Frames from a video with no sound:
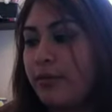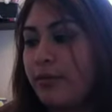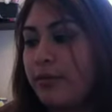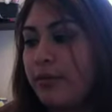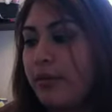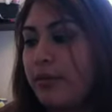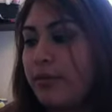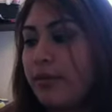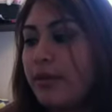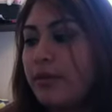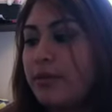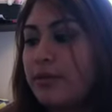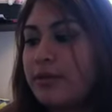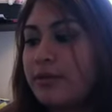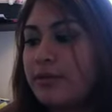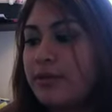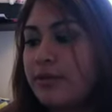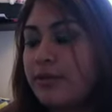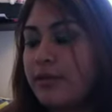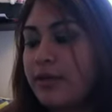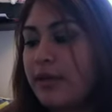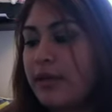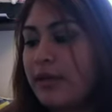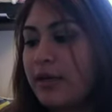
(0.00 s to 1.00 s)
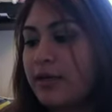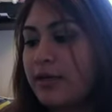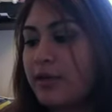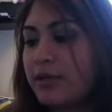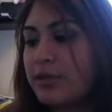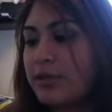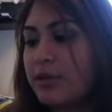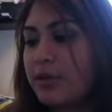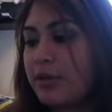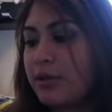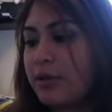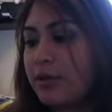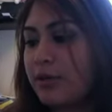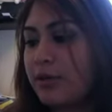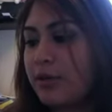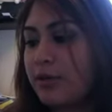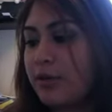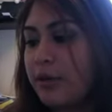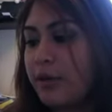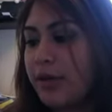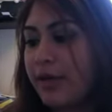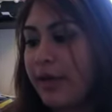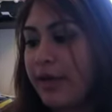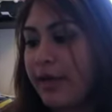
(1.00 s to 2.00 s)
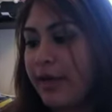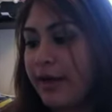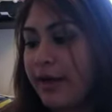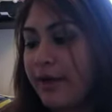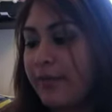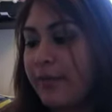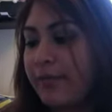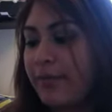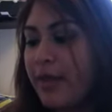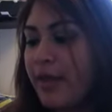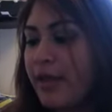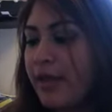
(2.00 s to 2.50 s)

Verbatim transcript: Promotes thick, strong growing hair.